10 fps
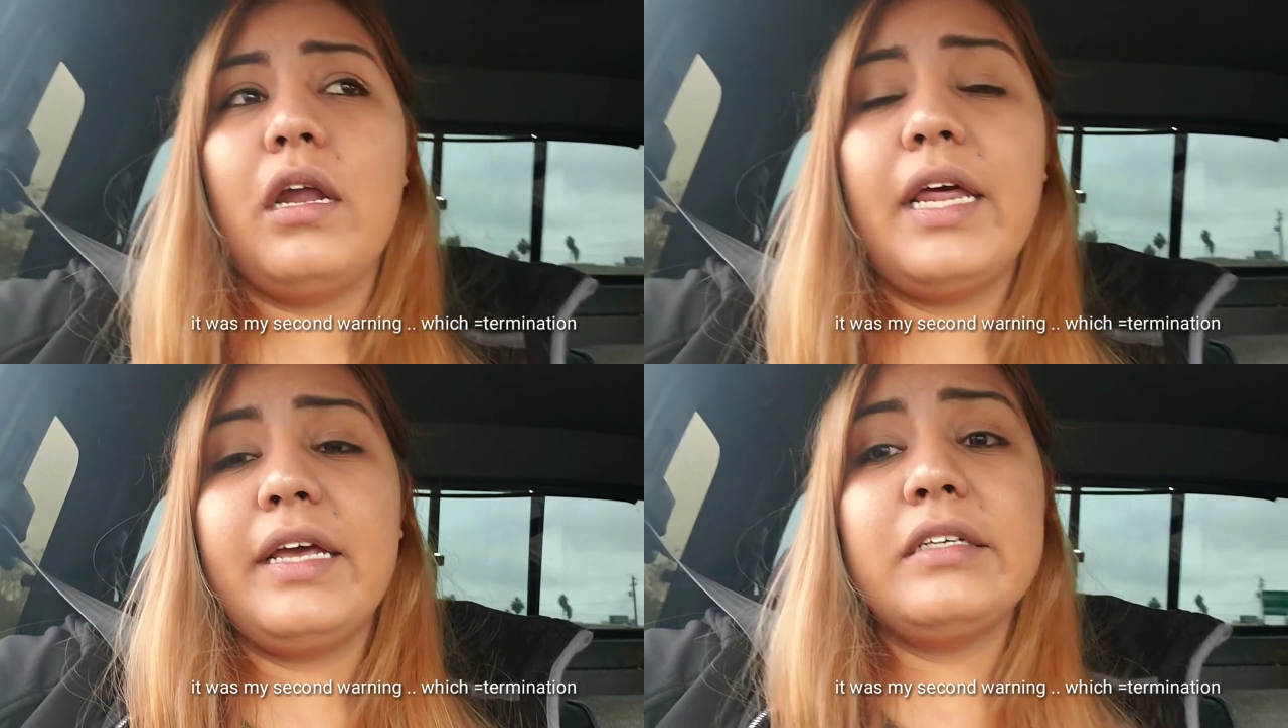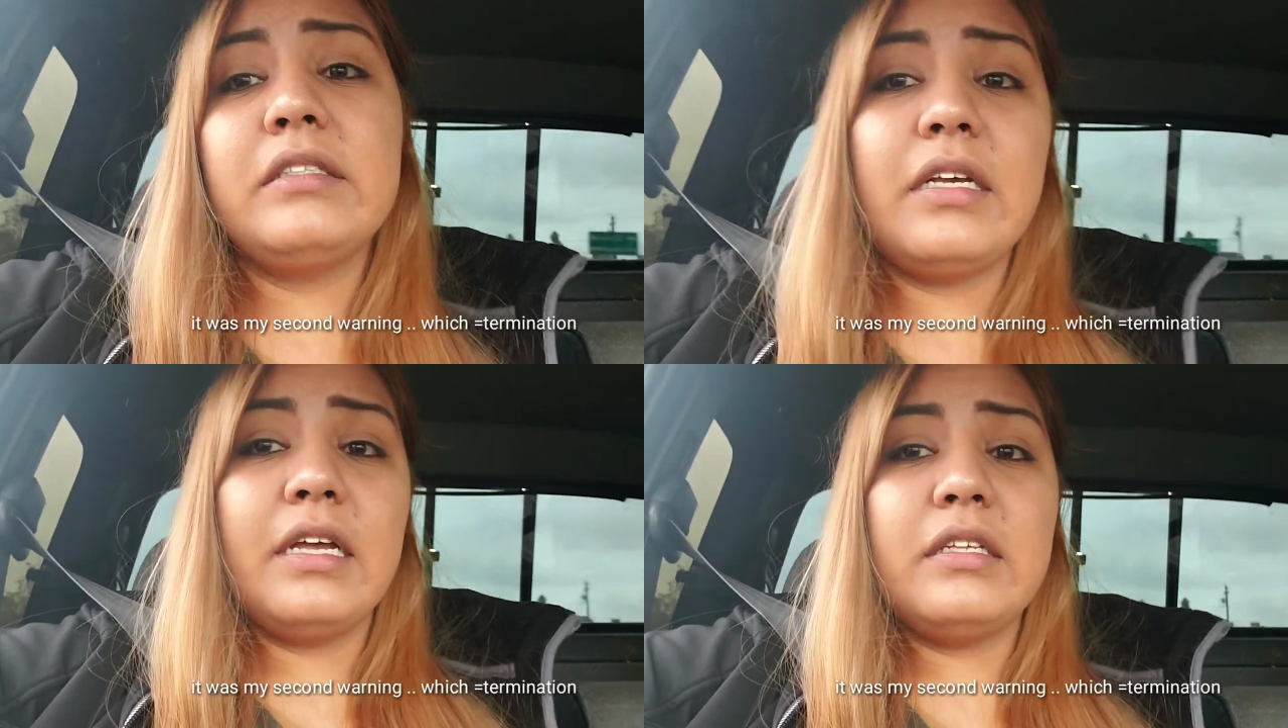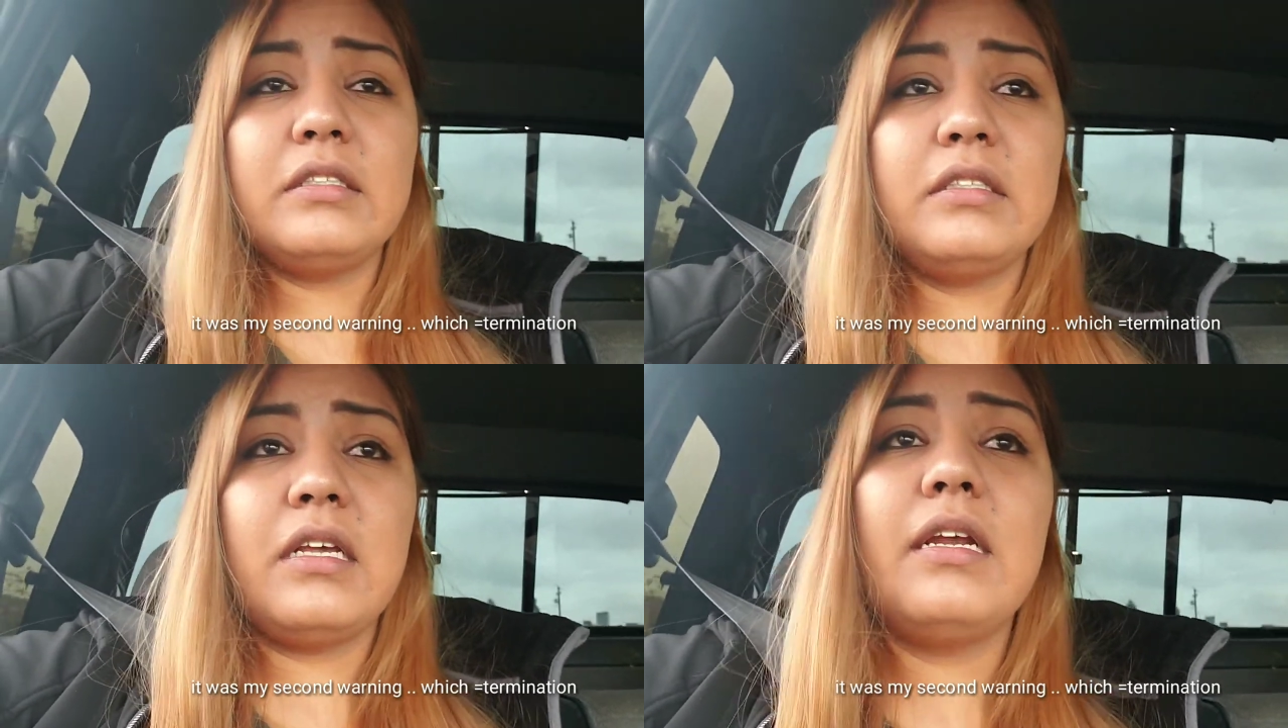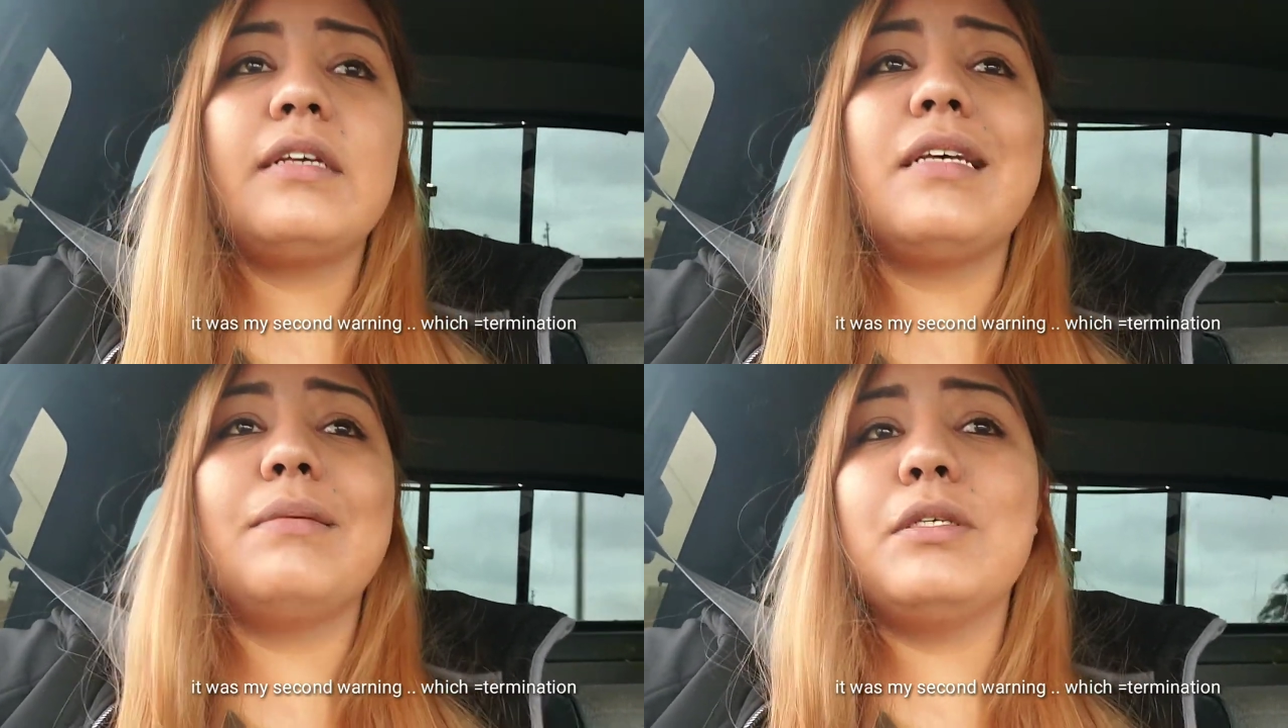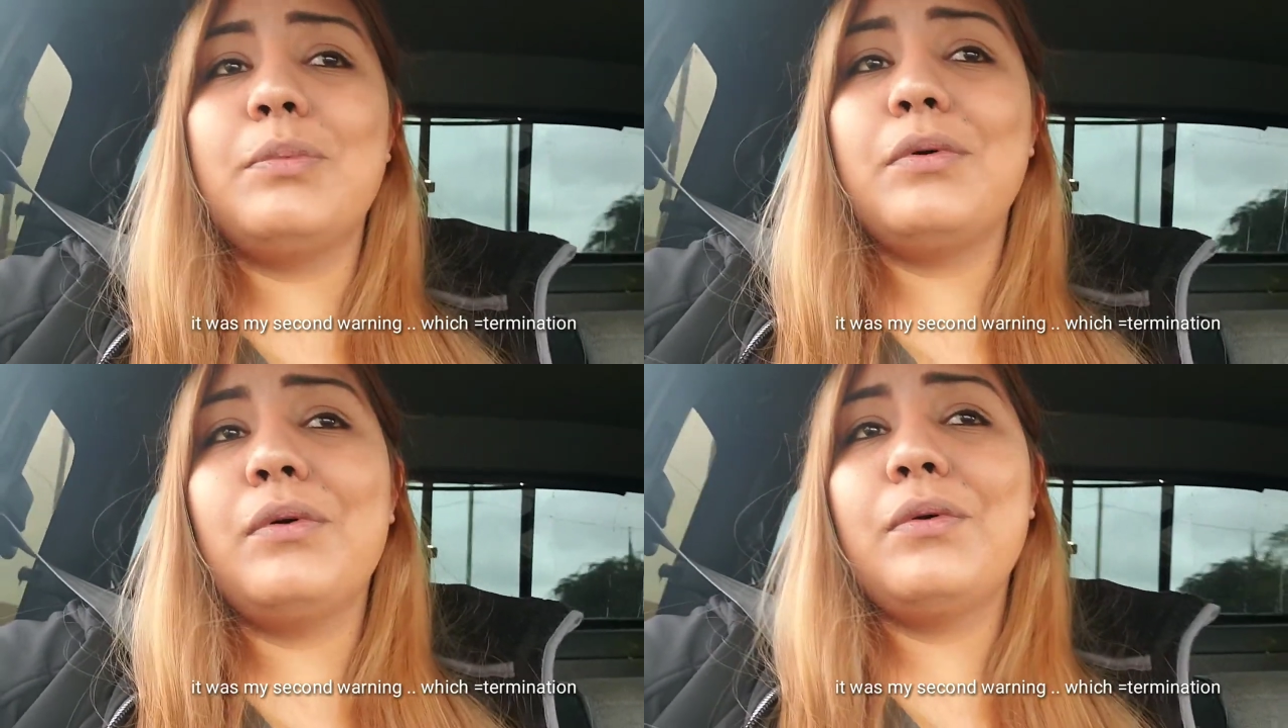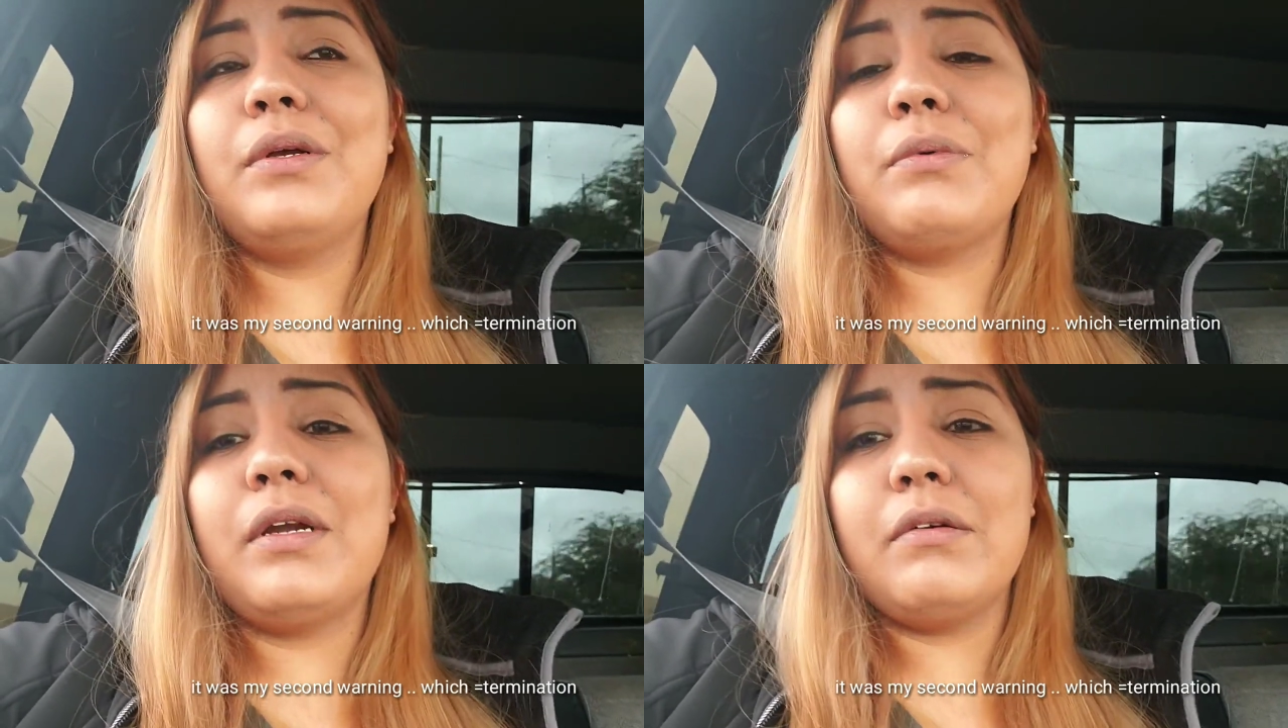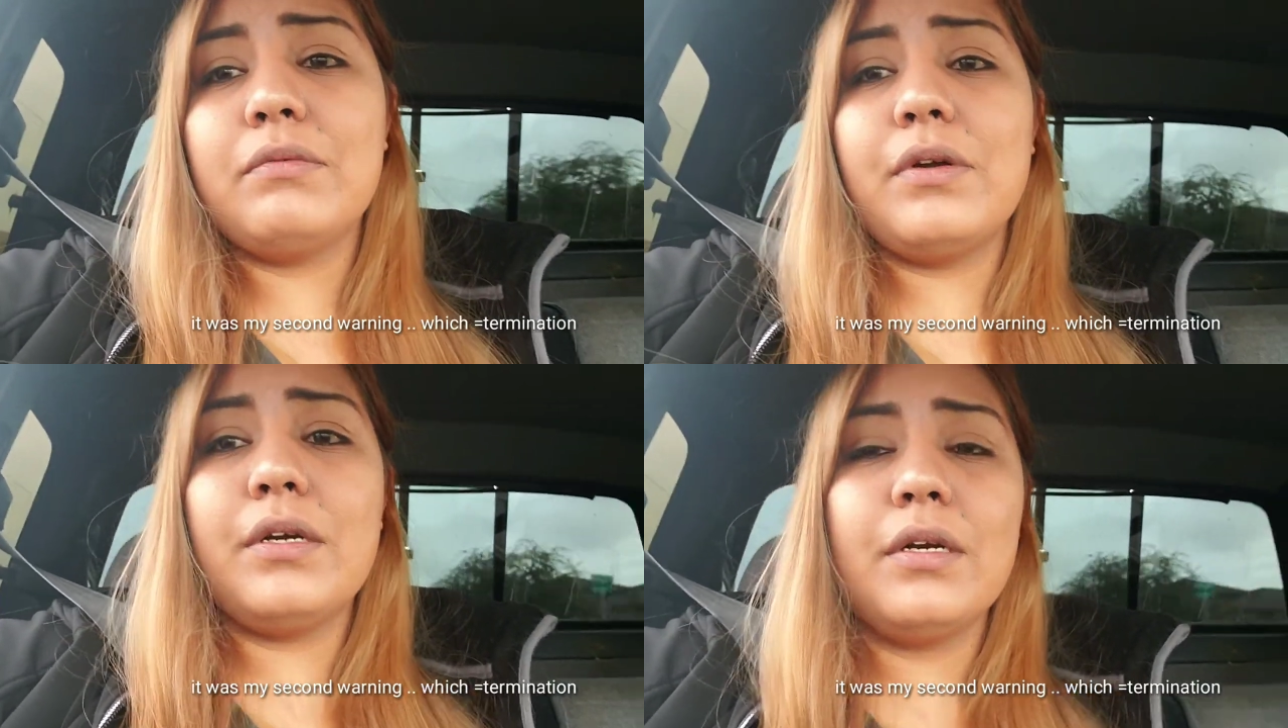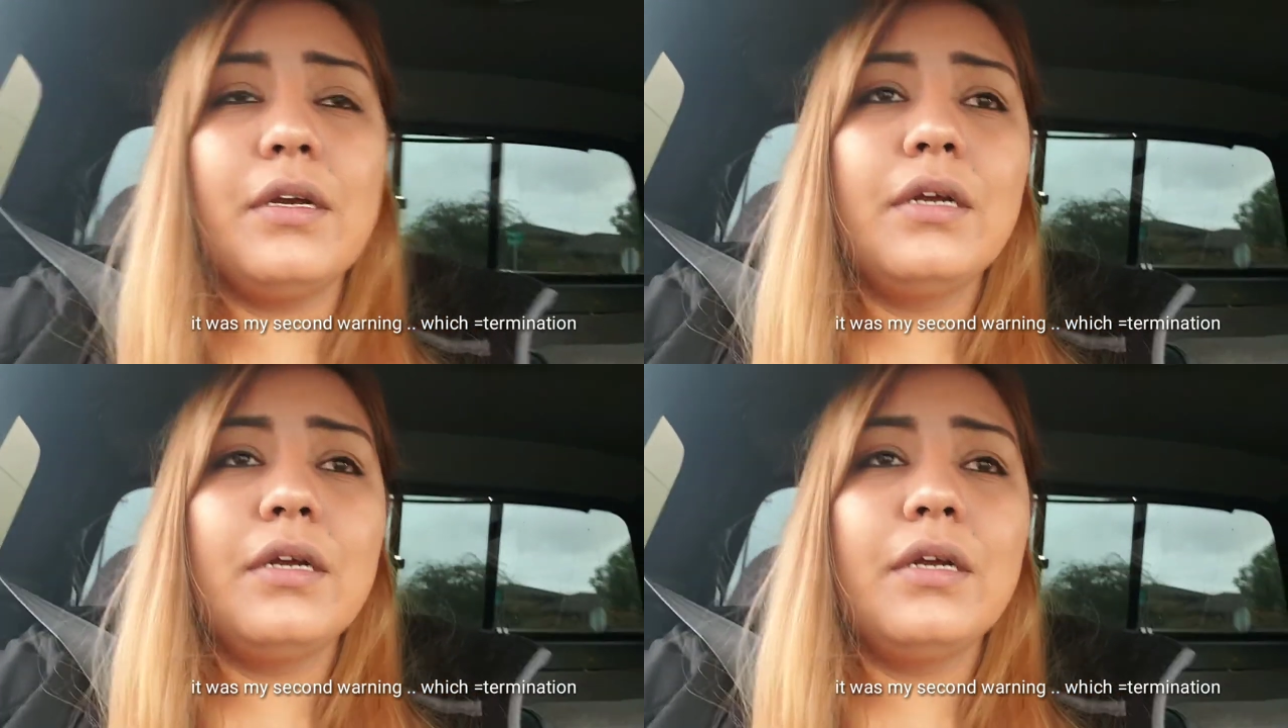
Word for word: like I said this is unacceptable and whatever